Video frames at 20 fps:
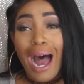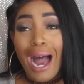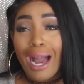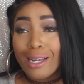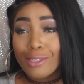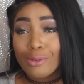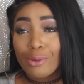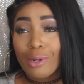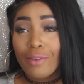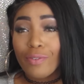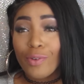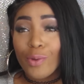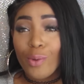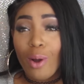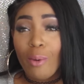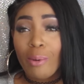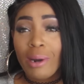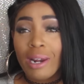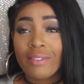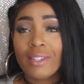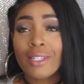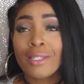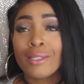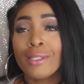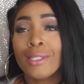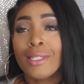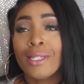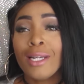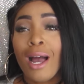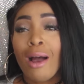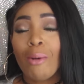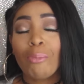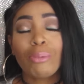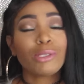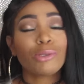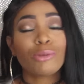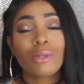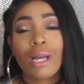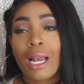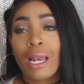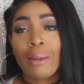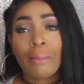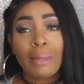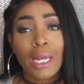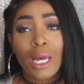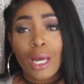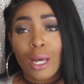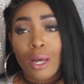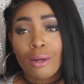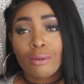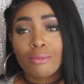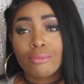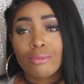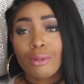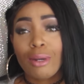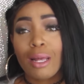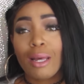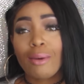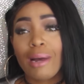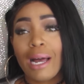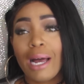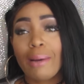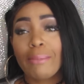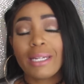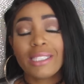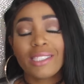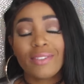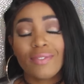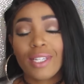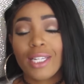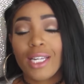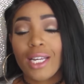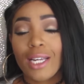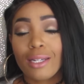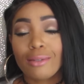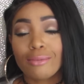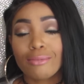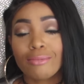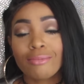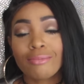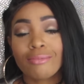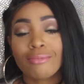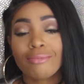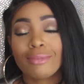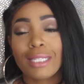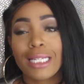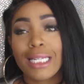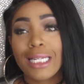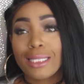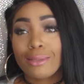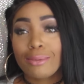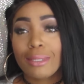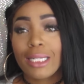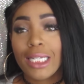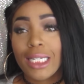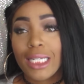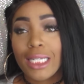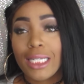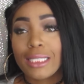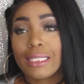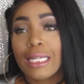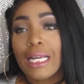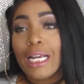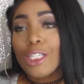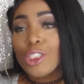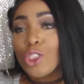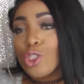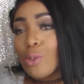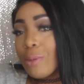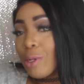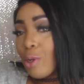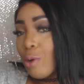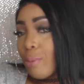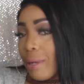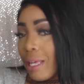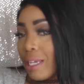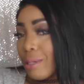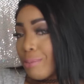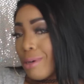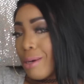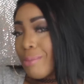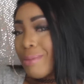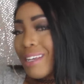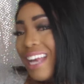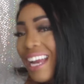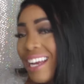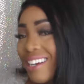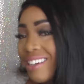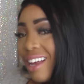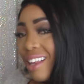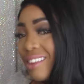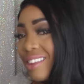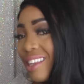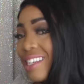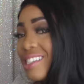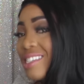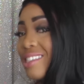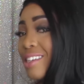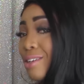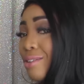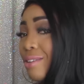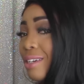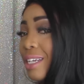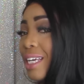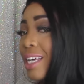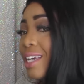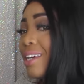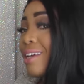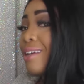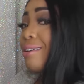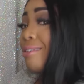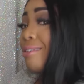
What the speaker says: I can do that for you or whatever. But you gotta let me know. You know, I'll make the video. These with these, show them a little belly bump. It ain't nothing, it's literally